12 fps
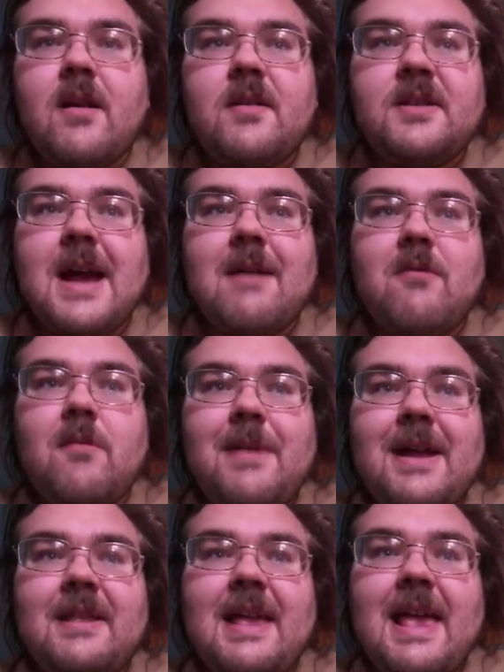that will
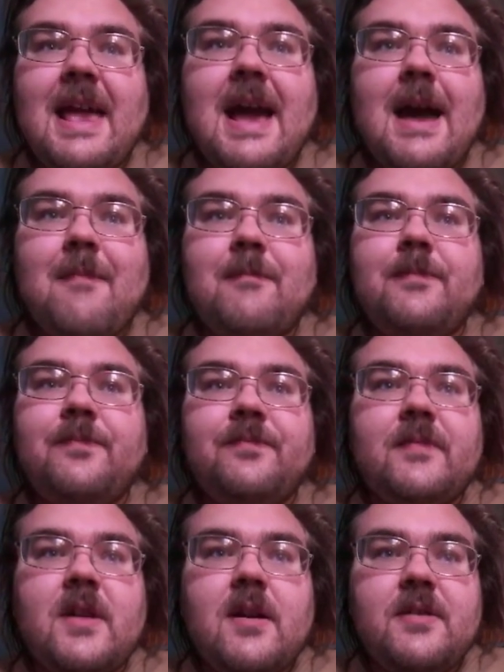be the
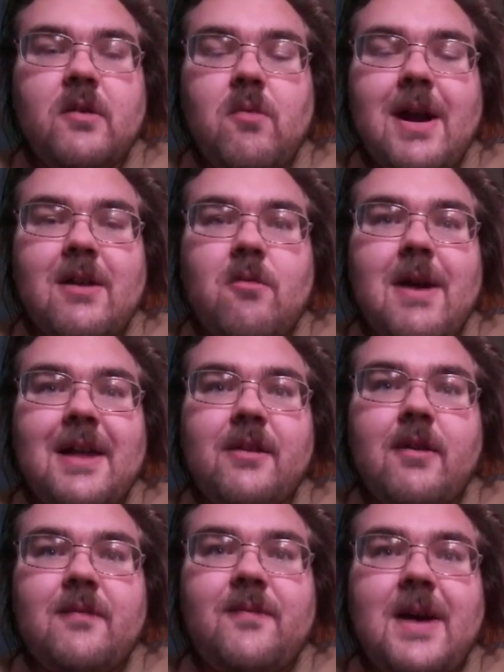winter
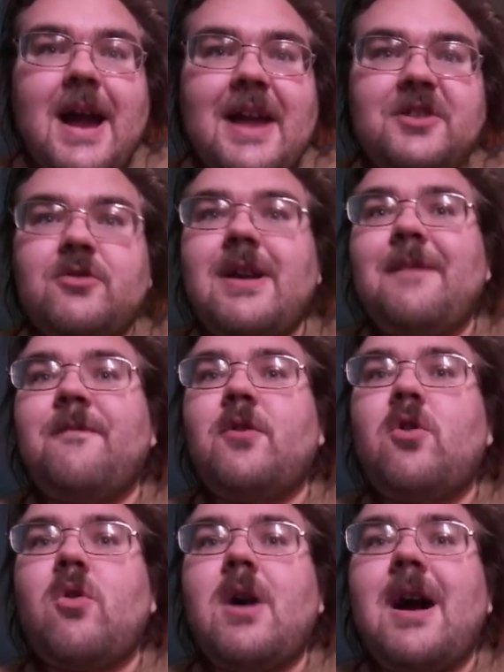weather advisory for
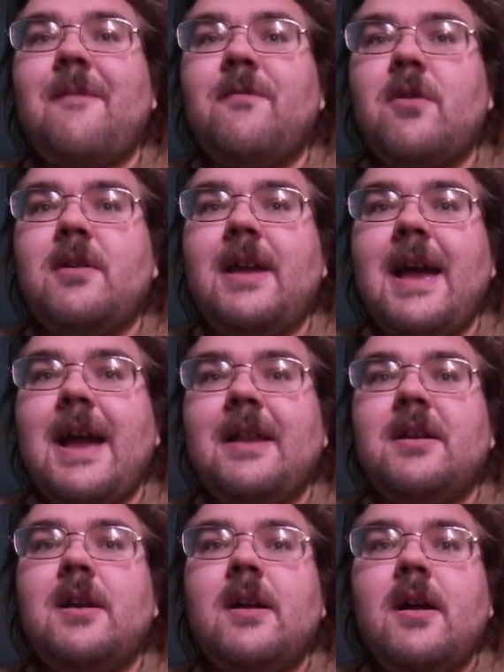Crawford
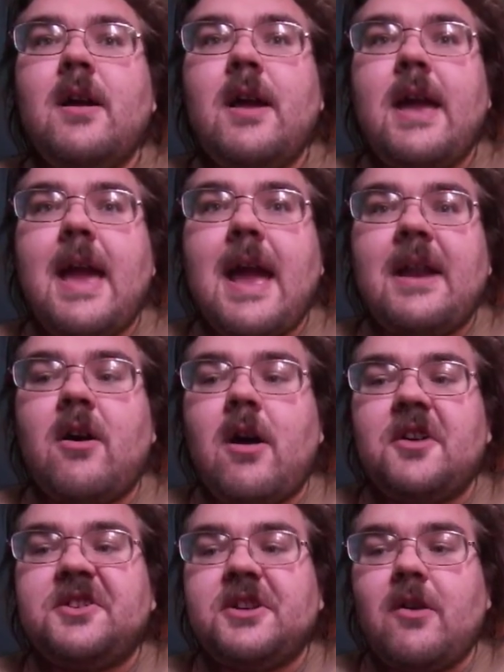and
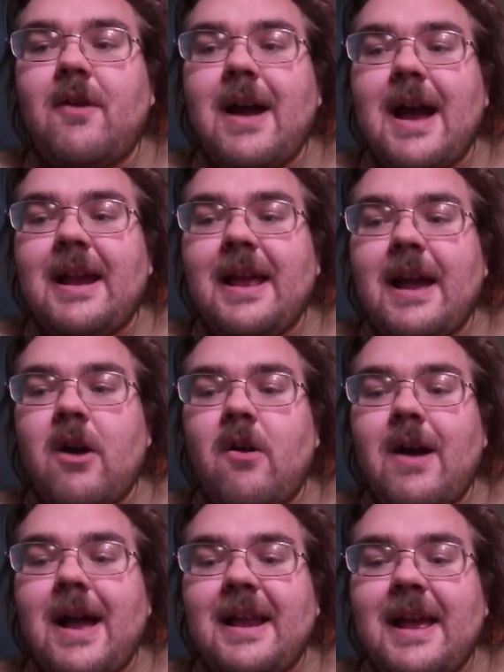also
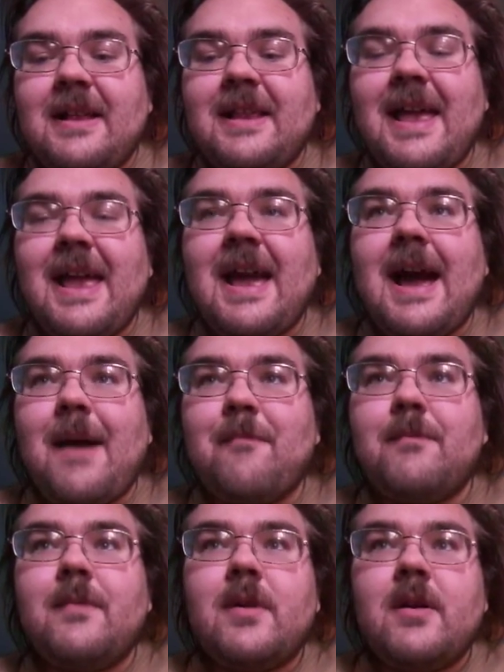I'll add in
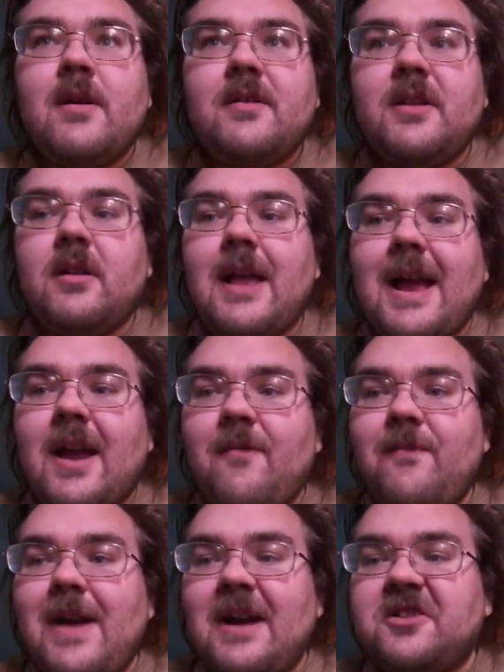the lake
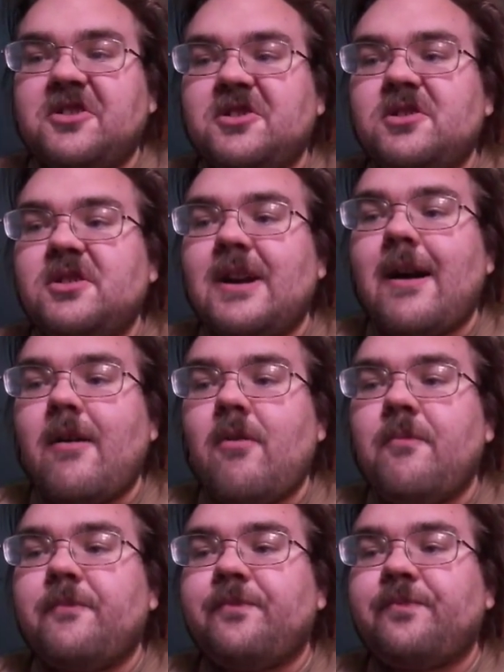effect snow